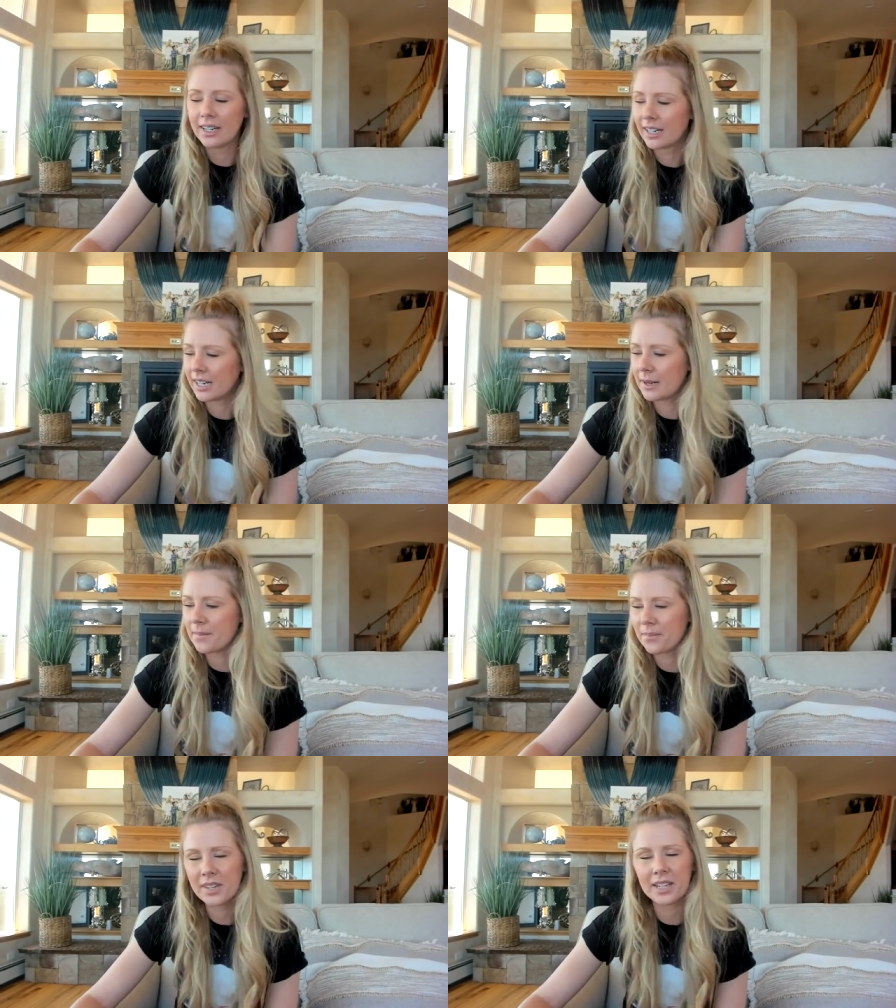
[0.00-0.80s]

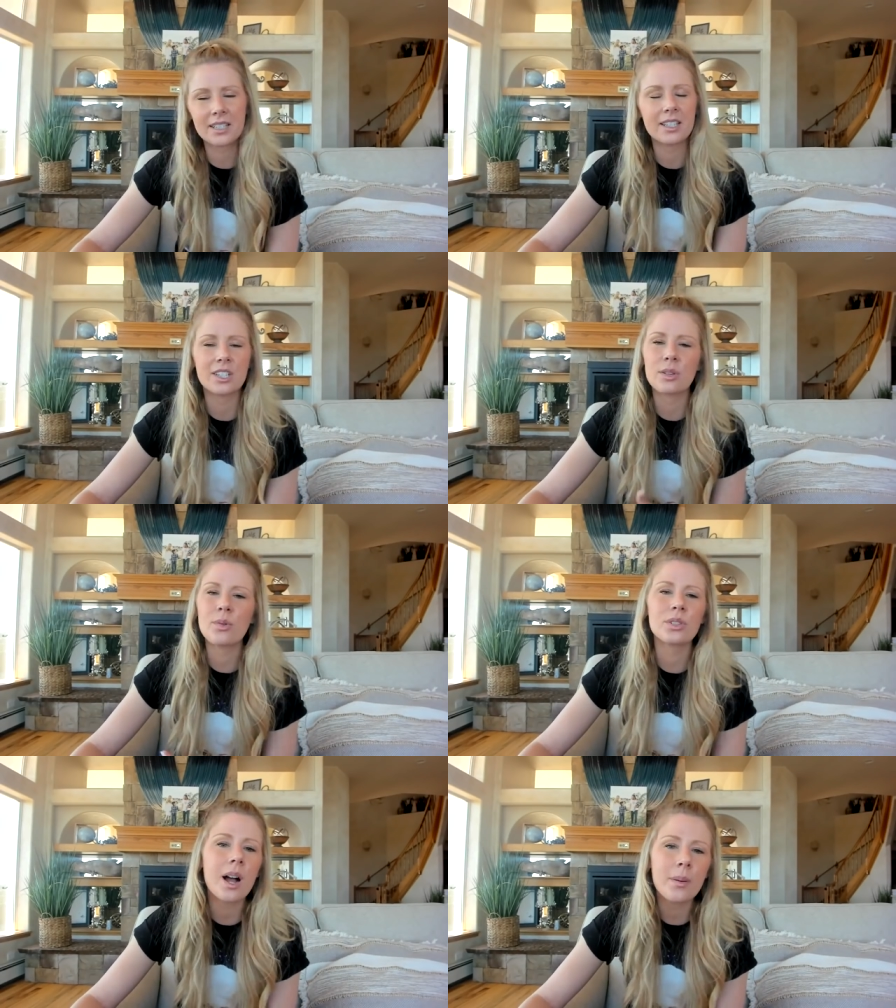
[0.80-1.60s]
Um, it's it's the
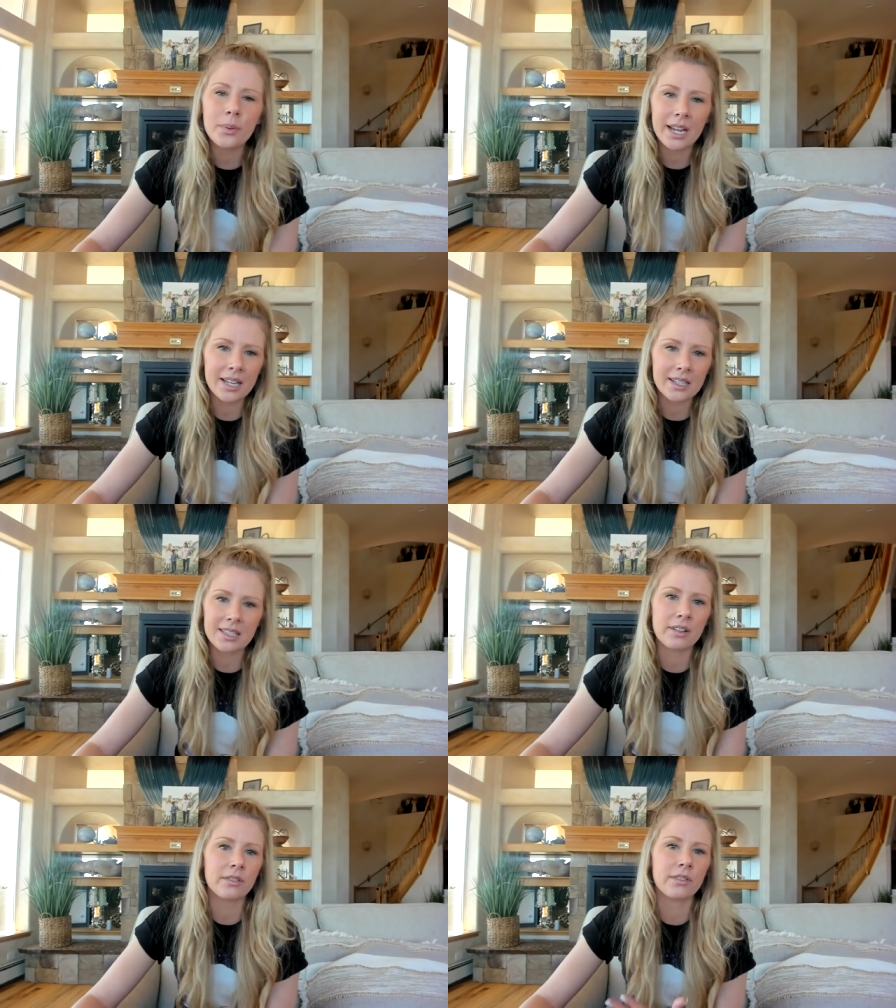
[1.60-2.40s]
most
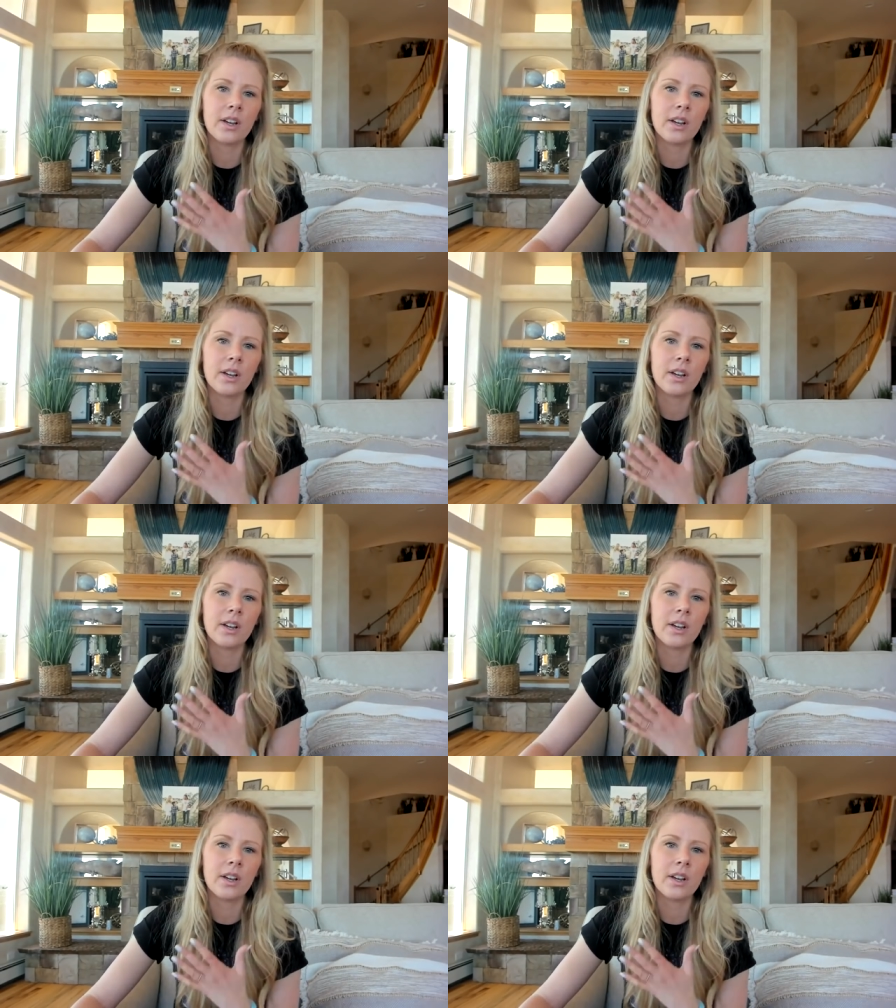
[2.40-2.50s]
comprehensive